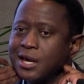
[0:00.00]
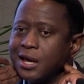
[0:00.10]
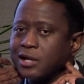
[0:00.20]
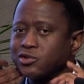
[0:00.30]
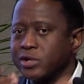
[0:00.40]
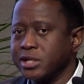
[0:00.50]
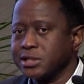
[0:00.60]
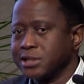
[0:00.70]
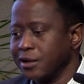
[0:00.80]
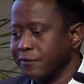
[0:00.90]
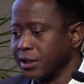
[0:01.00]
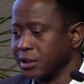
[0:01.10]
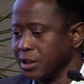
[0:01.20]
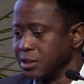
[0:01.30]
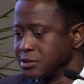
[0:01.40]
excluding the salivary
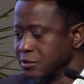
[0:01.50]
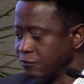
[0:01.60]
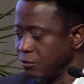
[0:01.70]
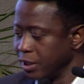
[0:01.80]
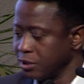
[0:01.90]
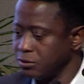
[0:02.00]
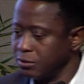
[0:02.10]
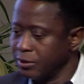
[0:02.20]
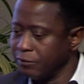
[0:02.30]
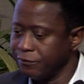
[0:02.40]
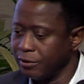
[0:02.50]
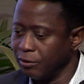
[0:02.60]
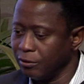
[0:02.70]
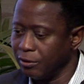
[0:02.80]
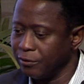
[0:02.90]
glands if you were to look
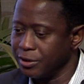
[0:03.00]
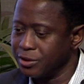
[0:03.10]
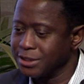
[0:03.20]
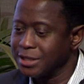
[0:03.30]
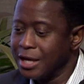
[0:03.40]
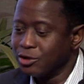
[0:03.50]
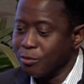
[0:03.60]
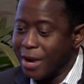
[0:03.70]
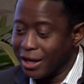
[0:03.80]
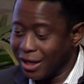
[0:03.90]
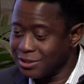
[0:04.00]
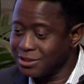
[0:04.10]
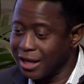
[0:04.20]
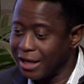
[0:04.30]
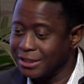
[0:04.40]
on this. So my last
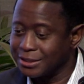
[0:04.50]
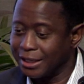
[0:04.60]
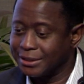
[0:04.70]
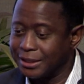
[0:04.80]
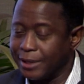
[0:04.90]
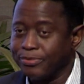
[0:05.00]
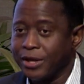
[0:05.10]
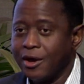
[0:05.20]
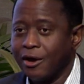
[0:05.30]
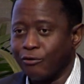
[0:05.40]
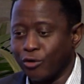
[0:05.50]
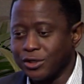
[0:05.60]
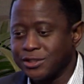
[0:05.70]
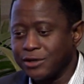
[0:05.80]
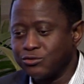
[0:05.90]
slide is that, of
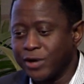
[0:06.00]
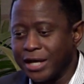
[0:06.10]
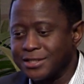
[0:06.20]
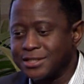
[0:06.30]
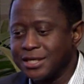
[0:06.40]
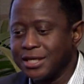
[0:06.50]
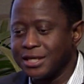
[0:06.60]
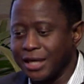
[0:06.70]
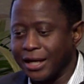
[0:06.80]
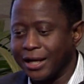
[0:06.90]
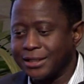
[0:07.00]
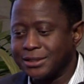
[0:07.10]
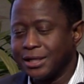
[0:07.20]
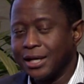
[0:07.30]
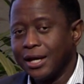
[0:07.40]
course, as you can see here
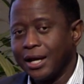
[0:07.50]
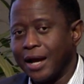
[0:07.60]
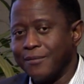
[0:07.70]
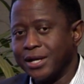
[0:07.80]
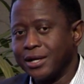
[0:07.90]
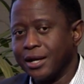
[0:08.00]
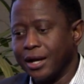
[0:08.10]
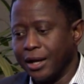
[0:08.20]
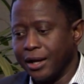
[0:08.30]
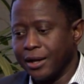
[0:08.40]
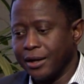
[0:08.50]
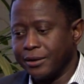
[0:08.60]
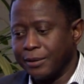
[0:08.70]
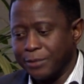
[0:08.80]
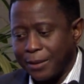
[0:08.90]
that I mean,
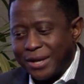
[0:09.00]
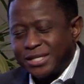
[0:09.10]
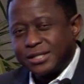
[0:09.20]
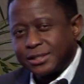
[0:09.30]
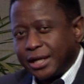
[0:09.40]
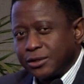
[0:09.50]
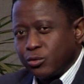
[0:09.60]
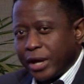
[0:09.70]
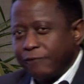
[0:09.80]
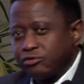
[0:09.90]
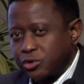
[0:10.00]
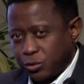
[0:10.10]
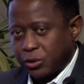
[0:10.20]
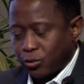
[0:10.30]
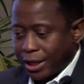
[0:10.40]
the message is that we have to do
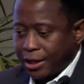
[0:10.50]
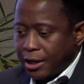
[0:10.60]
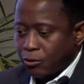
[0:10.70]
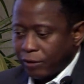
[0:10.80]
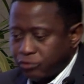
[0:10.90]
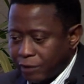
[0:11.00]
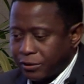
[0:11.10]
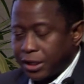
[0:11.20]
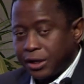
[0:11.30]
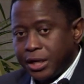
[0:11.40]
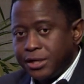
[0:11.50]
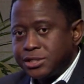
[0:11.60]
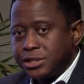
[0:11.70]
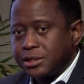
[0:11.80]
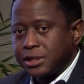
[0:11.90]
it well. We have to have the
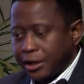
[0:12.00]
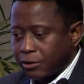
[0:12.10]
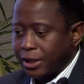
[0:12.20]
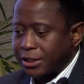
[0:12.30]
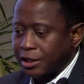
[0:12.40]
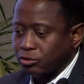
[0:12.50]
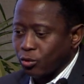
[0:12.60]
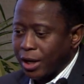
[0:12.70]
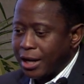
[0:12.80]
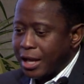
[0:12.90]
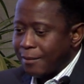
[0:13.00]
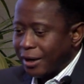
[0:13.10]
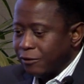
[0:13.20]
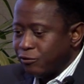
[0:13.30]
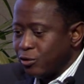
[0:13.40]
education, the regulators well.
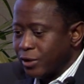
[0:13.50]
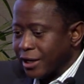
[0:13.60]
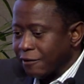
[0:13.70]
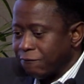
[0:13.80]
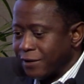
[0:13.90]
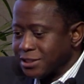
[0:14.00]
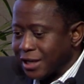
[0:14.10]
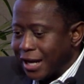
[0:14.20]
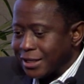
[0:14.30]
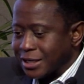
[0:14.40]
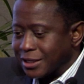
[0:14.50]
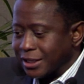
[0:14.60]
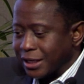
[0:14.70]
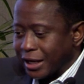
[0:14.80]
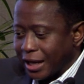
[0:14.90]
But if you look at the first slide in
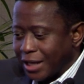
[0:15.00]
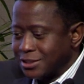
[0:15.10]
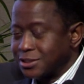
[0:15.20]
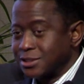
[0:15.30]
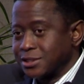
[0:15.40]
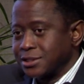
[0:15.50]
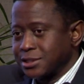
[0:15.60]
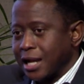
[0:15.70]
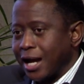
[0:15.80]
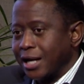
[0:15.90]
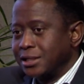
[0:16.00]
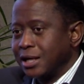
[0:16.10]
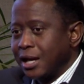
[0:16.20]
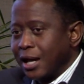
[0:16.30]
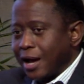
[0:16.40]
red and the last slide,
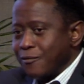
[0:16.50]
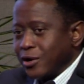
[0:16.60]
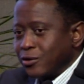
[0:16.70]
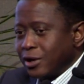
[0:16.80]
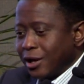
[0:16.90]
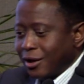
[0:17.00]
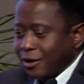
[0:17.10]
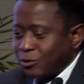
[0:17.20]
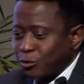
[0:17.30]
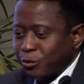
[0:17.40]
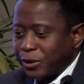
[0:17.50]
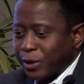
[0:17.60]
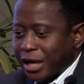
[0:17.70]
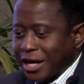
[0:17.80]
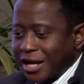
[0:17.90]
I mean, we
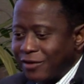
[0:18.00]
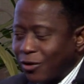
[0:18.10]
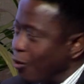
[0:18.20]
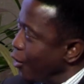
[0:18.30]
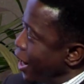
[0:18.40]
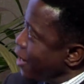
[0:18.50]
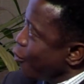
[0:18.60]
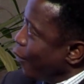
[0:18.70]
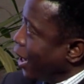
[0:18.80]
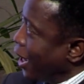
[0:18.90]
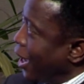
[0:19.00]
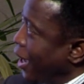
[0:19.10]
can never go anywhere.